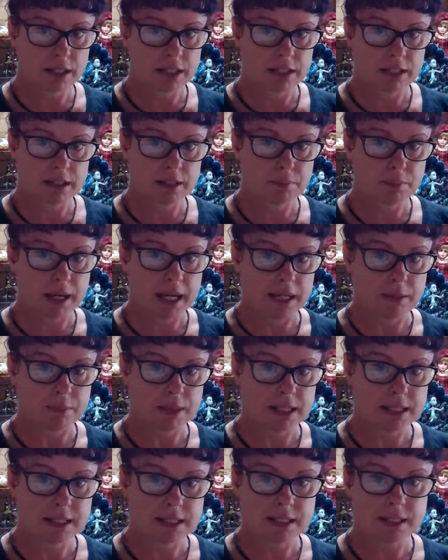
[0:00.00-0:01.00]
regular
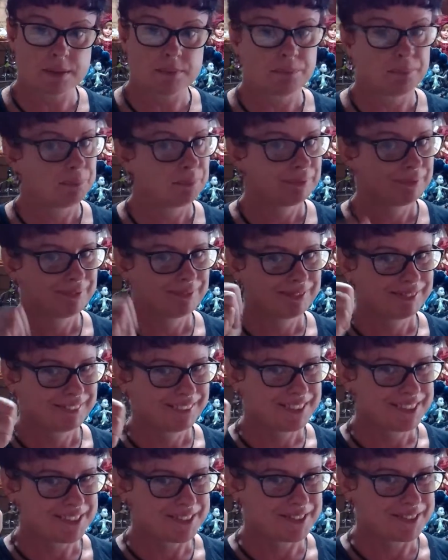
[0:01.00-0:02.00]
payments,
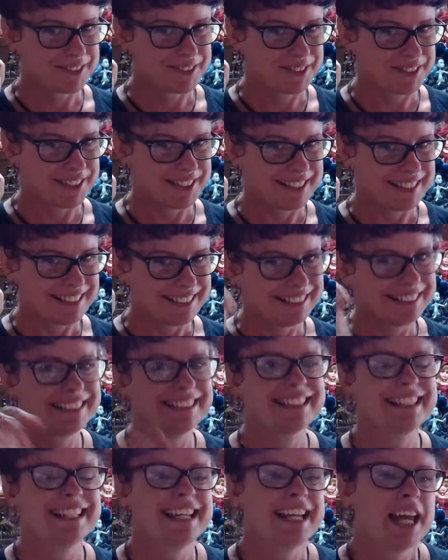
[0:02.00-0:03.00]
it's all good.
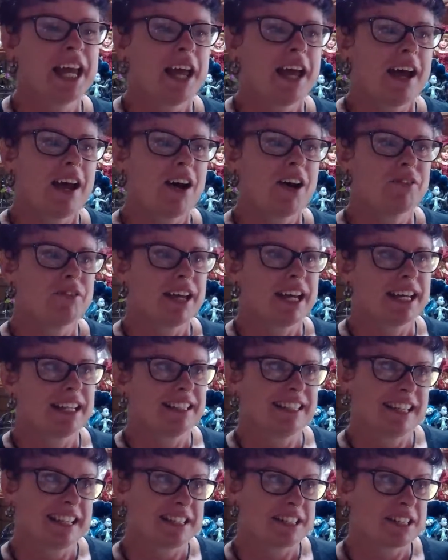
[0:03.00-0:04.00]
I've had
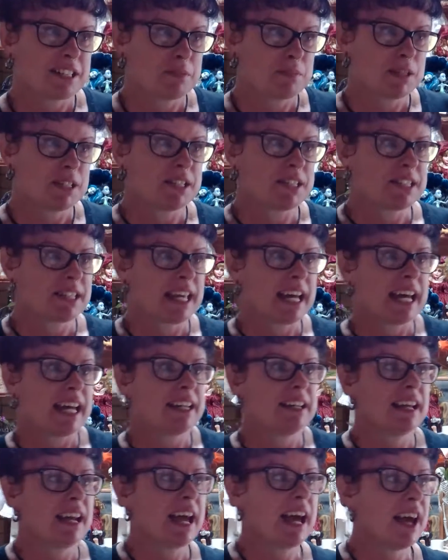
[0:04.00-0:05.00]
customers
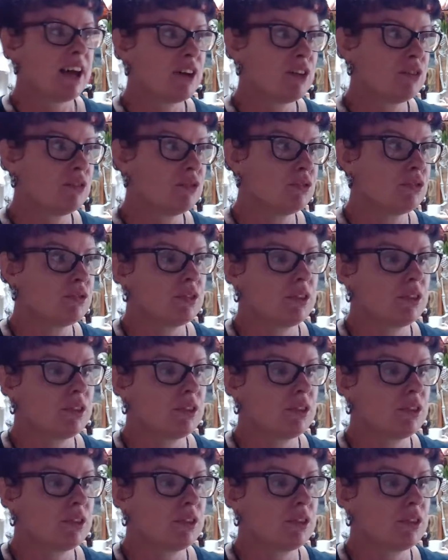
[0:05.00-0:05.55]
that have